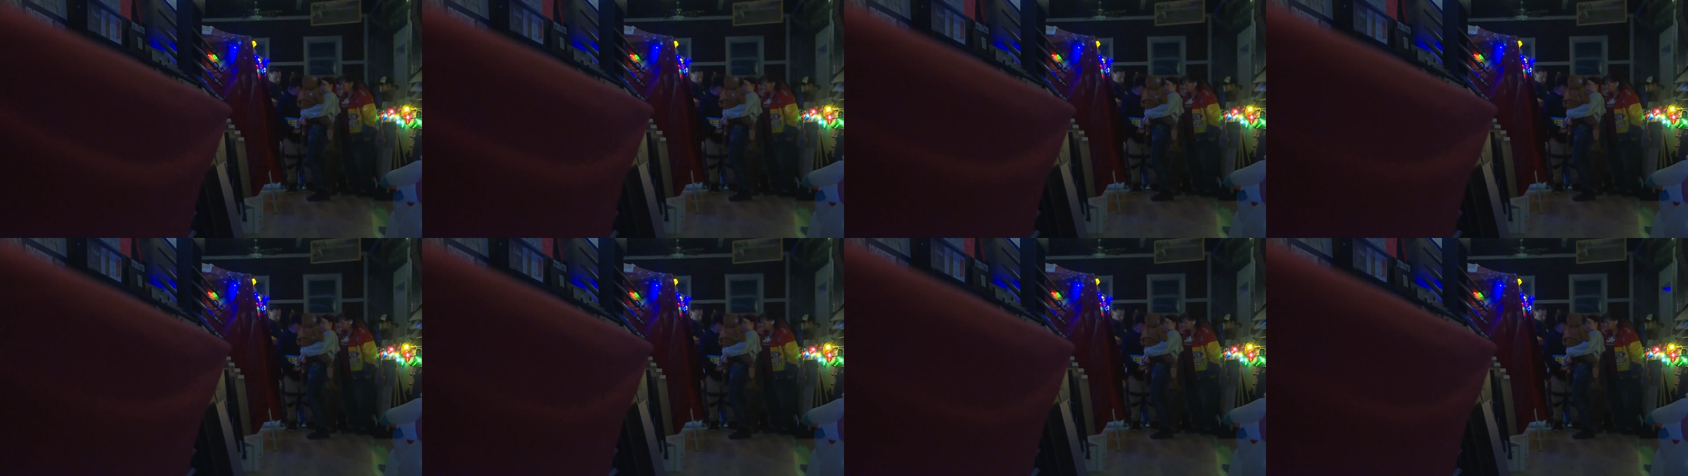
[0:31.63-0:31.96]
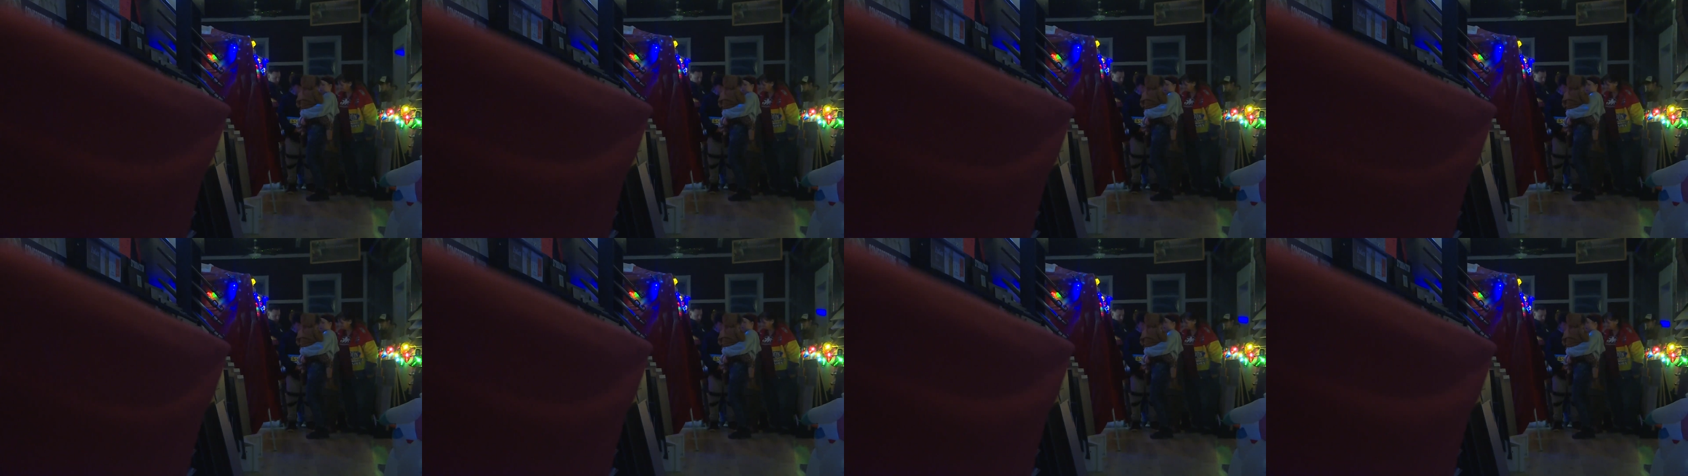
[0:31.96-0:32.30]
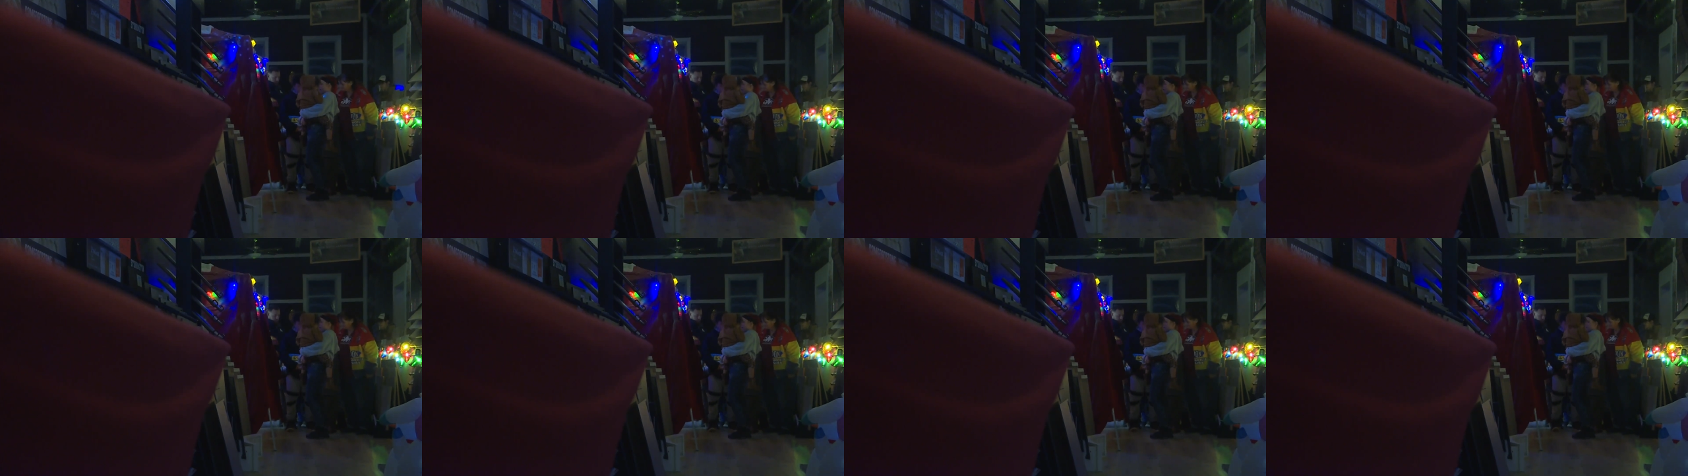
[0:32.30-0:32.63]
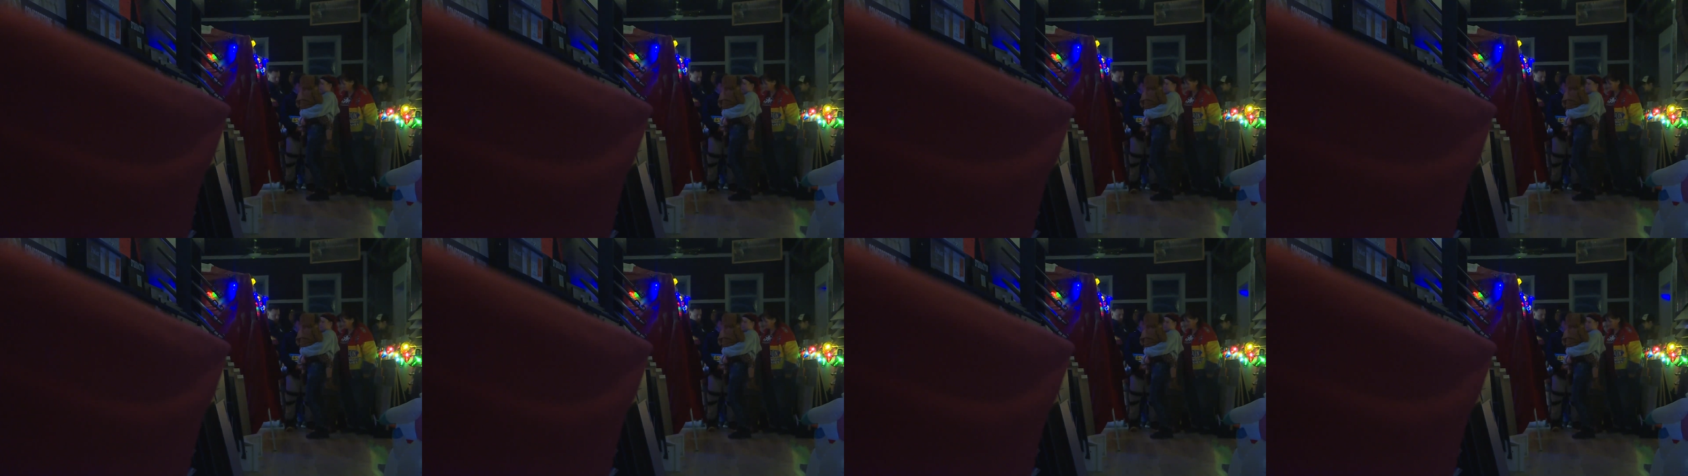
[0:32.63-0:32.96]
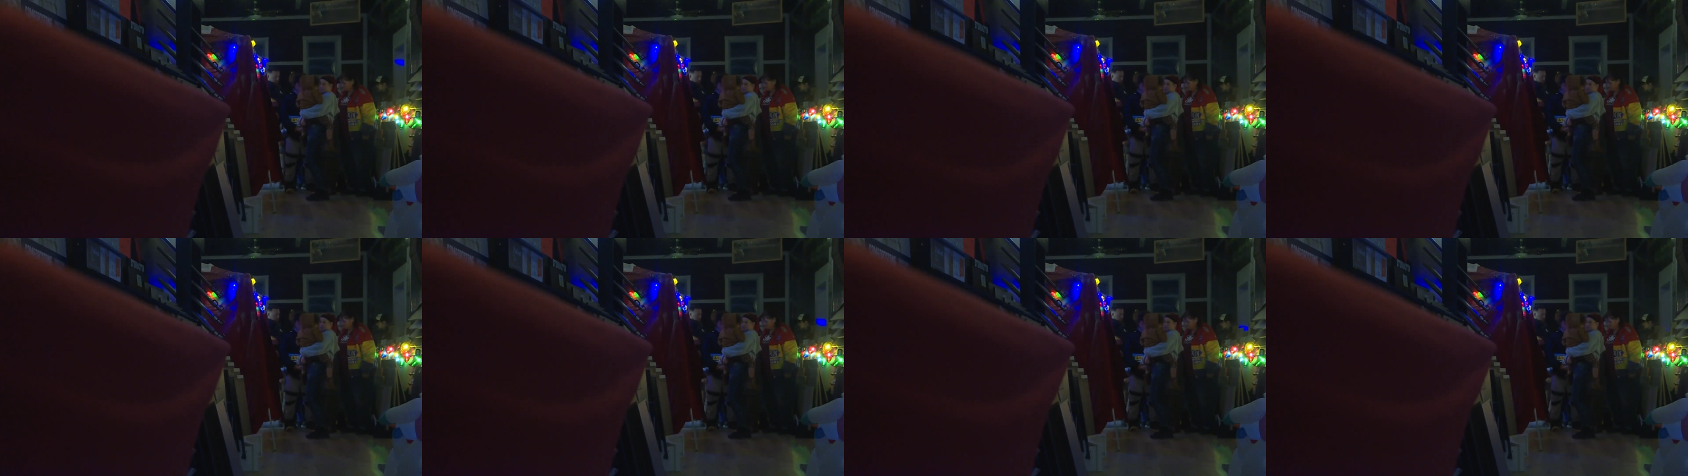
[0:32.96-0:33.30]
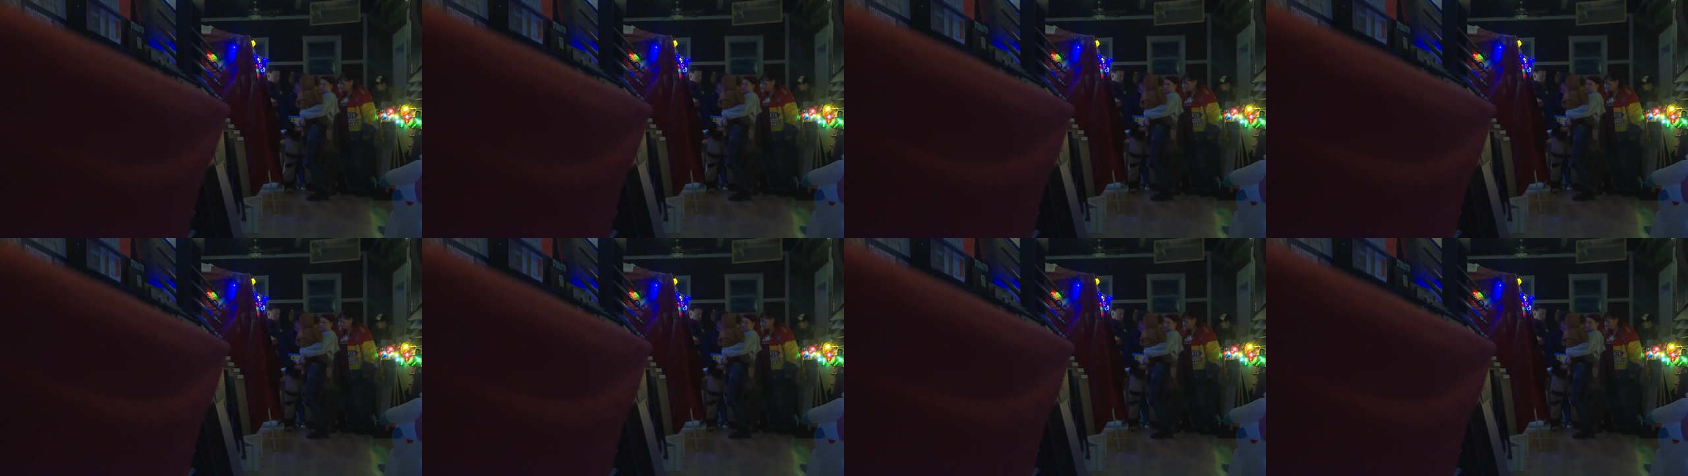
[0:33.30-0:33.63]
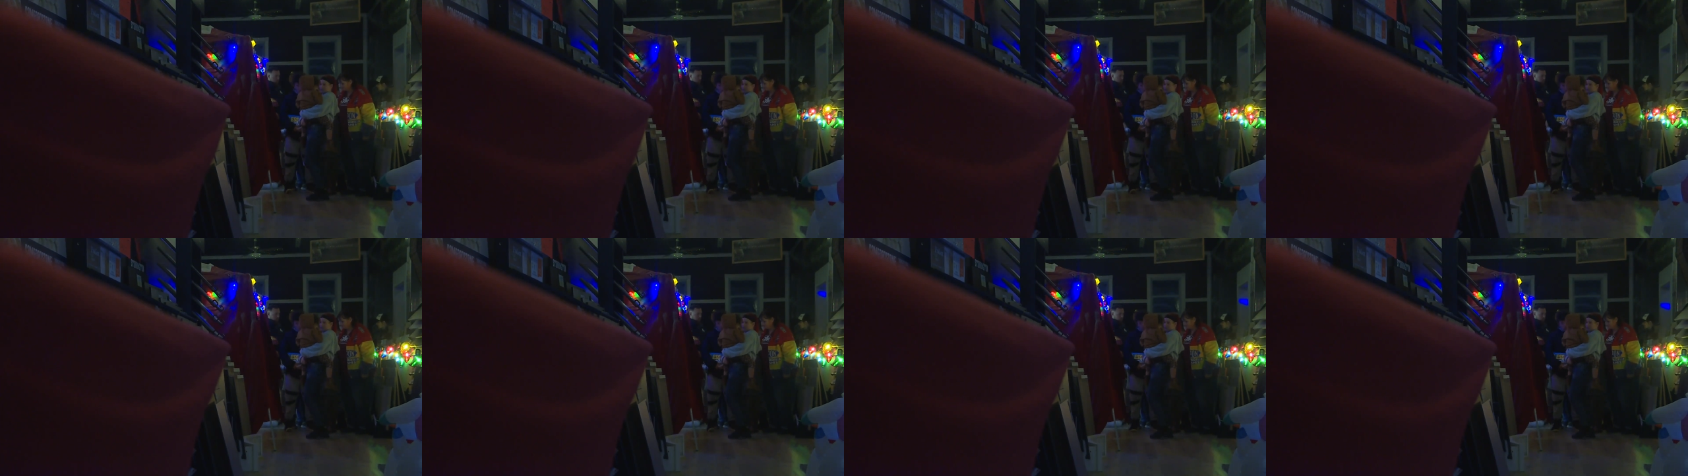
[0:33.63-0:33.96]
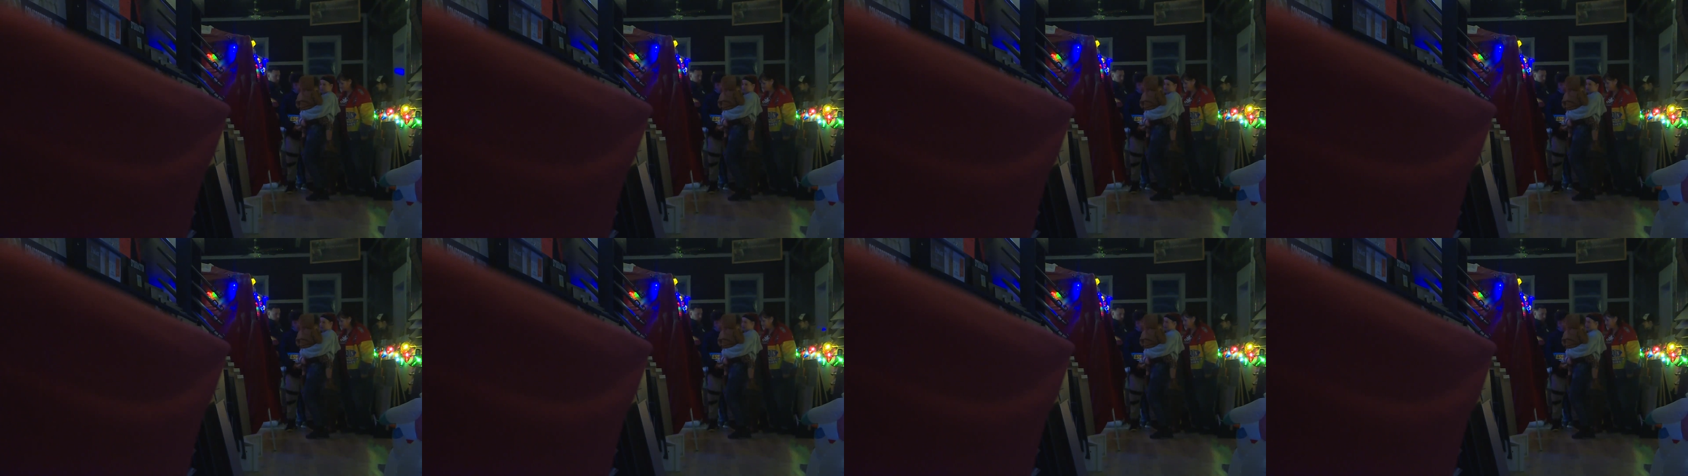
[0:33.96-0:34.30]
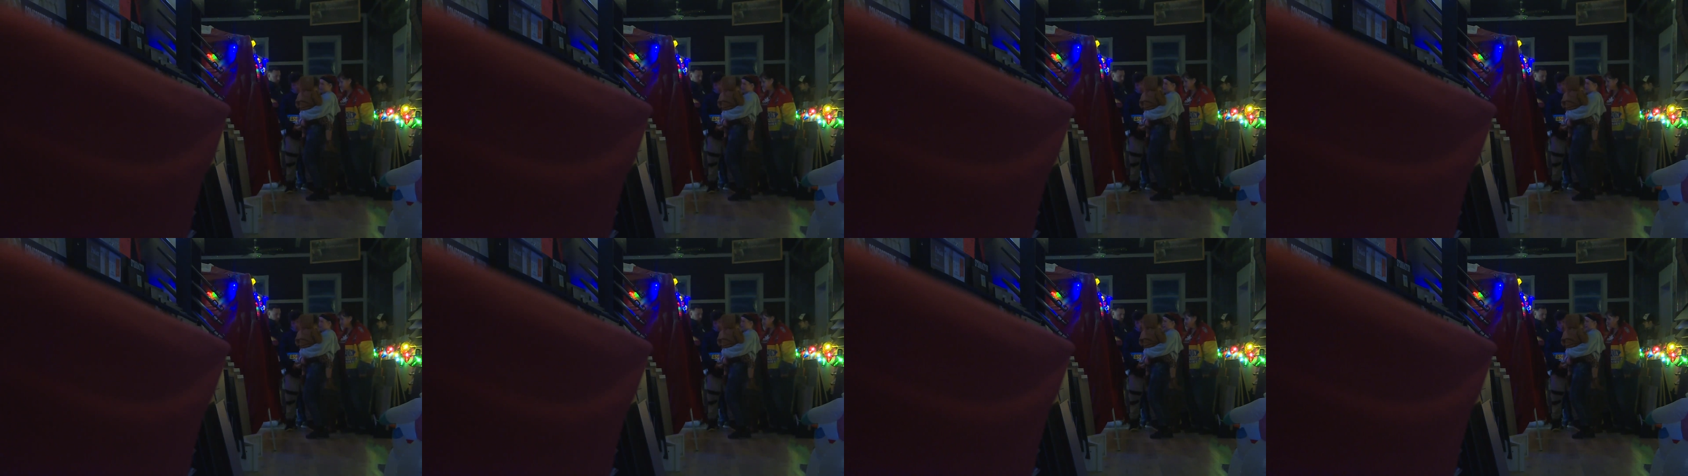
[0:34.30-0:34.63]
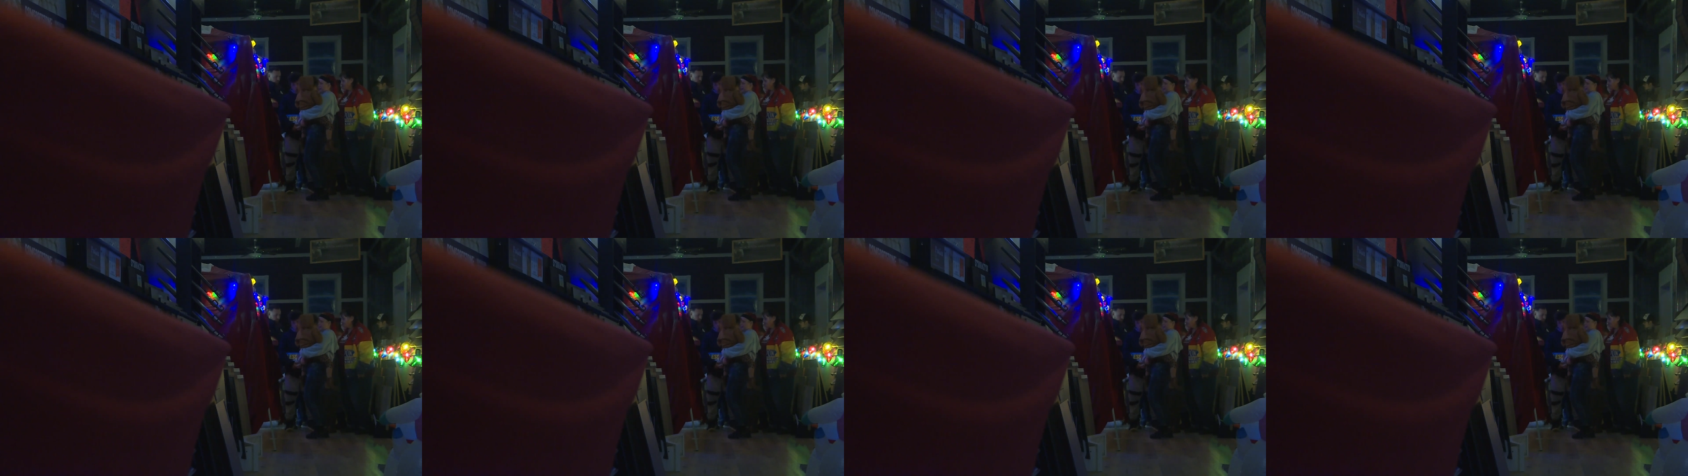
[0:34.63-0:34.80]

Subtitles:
Nobody's mouth can be seen.